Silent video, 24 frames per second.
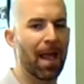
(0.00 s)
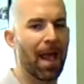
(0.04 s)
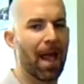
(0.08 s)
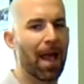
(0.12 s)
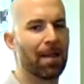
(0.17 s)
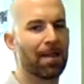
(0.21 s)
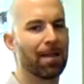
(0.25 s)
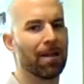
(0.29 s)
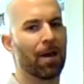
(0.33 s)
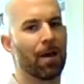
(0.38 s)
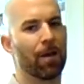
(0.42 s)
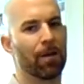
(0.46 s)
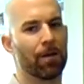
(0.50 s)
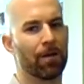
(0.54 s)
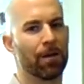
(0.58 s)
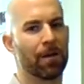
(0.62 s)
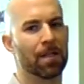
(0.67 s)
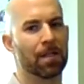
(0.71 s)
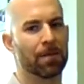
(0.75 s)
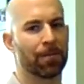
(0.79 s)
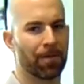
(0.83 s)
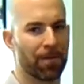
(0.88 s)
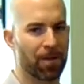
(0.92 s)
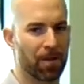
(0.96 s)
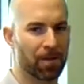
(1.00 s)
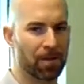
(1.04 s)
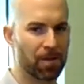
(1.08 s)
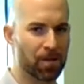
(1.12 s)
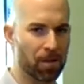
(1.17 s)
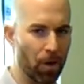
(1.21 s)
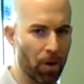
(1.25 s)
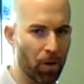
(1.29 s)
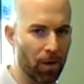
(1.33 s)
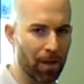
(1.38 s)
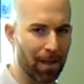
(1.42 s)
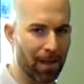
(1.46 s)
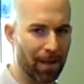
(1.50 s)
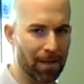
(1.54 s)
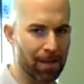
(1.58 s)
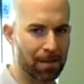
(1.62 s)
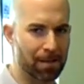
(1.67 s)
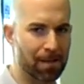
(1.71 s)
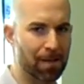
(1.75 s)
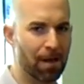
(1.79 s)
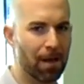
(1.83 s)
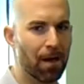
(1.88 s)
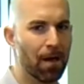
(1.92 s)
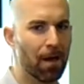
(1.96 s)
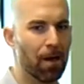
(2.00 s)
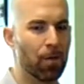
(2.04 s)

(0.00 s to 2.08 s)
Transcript: and the other is for the soleus,